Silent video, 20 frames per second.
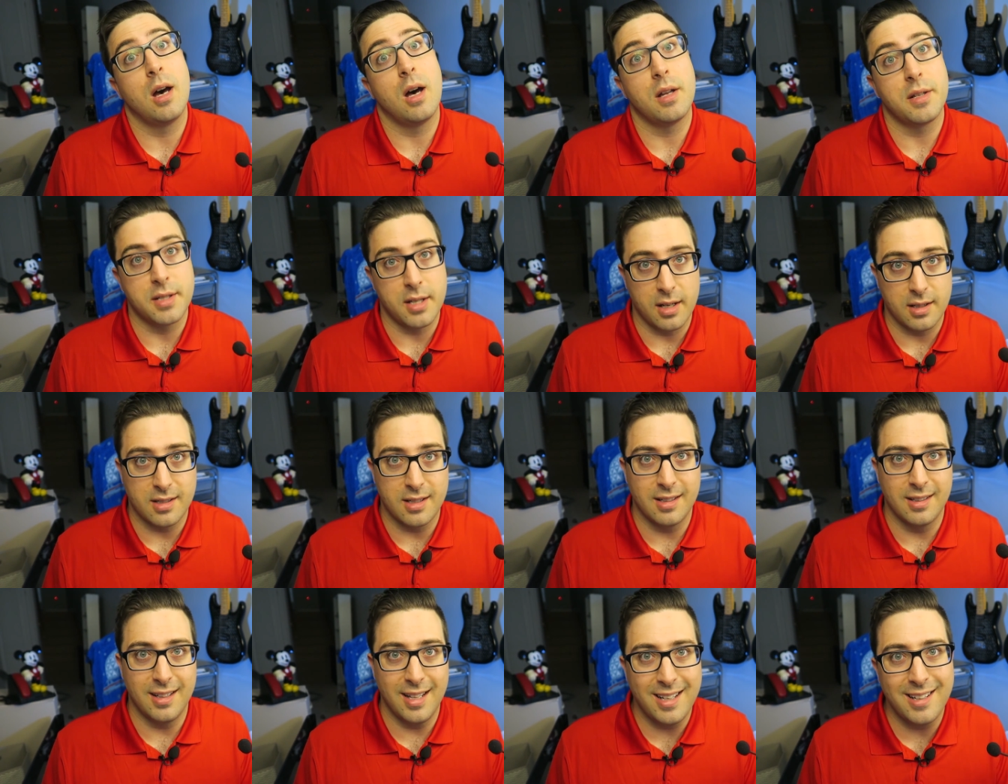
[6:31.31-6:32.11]
I'll talk
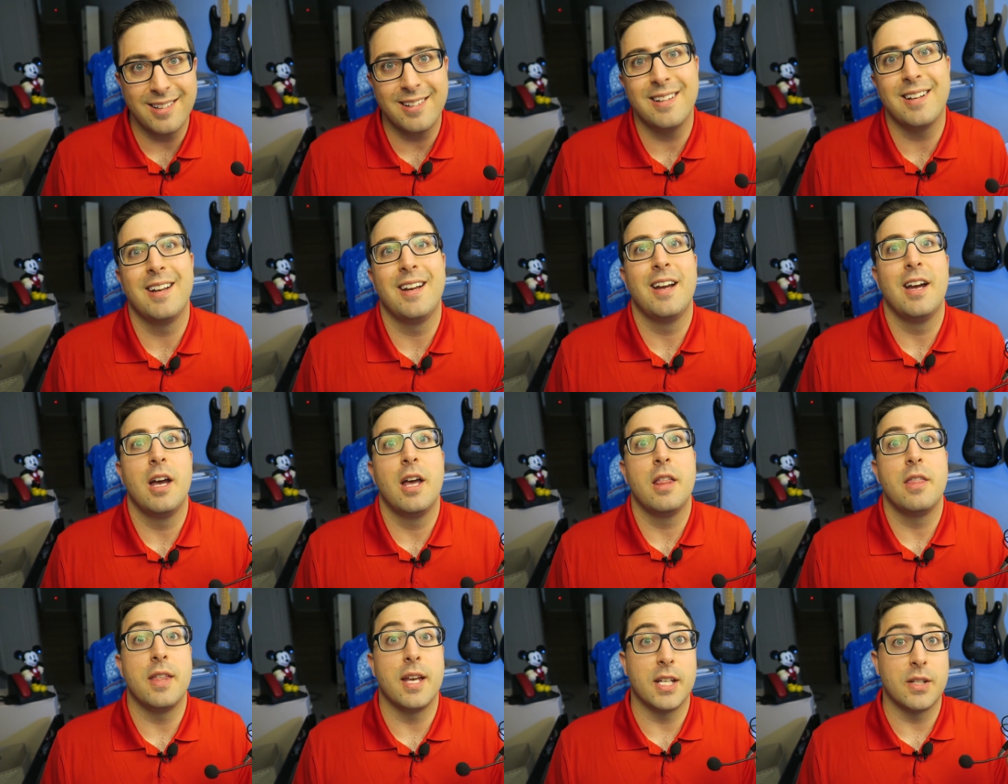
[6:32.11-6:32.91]
to you later.
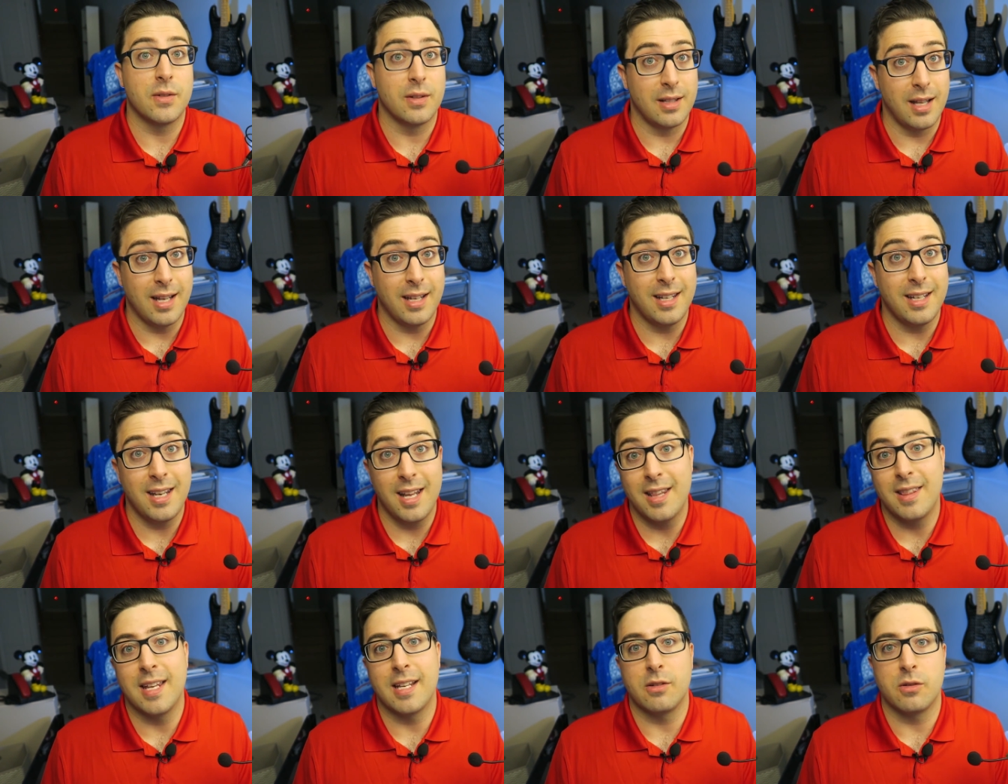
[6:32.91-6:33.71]
Thanks for liking,
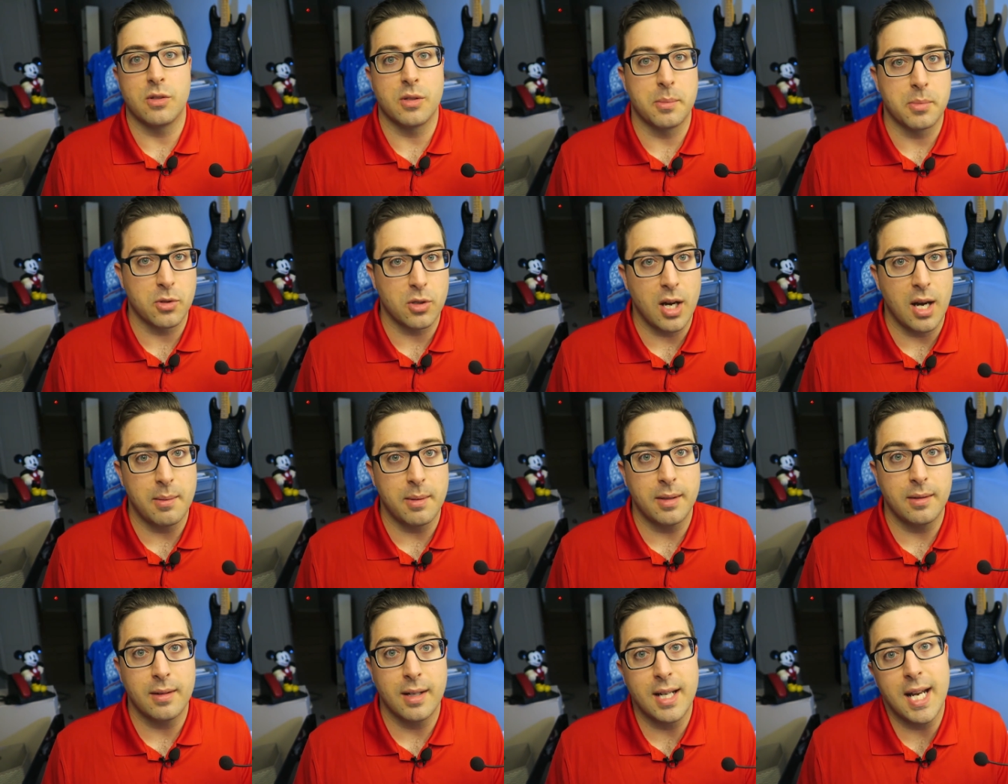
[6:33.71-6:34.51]
thanks for
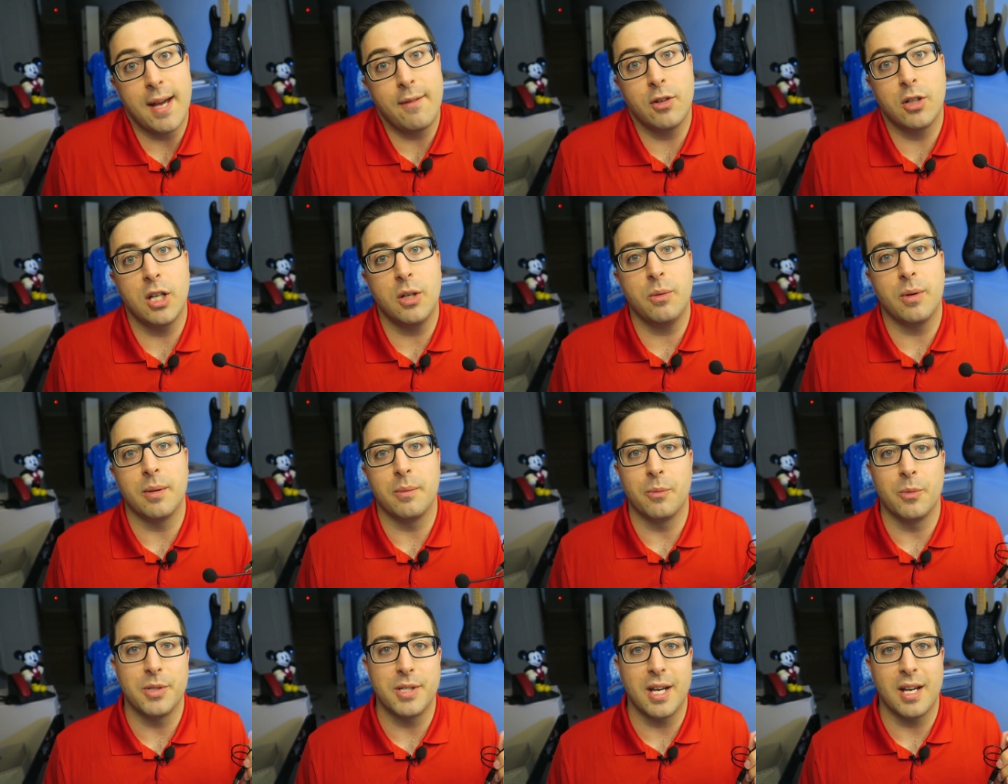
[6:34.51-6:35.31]
subscribing, and have a good one.
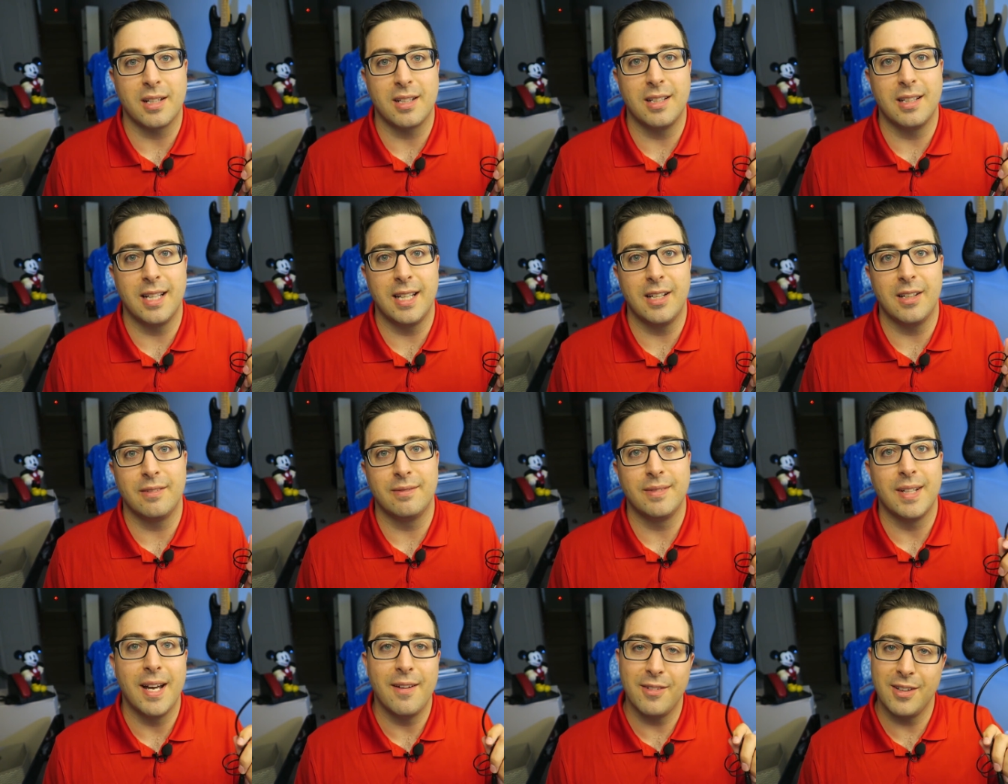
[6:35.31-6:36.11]
We'll talk to you later.
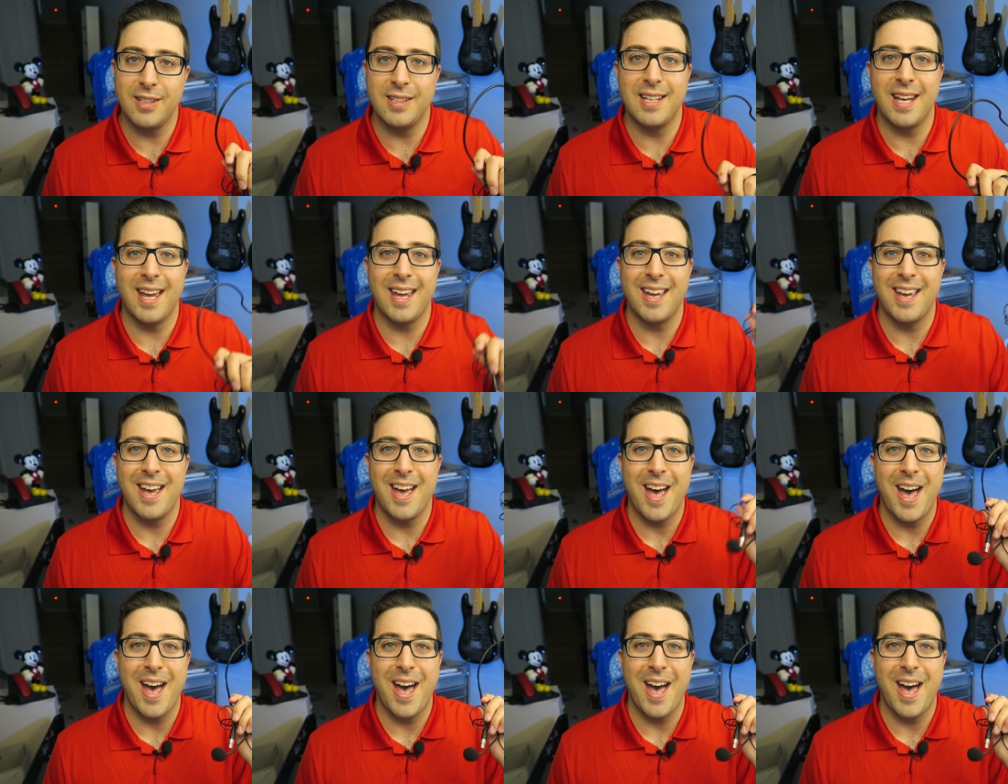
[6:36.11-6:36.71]
Have a good day.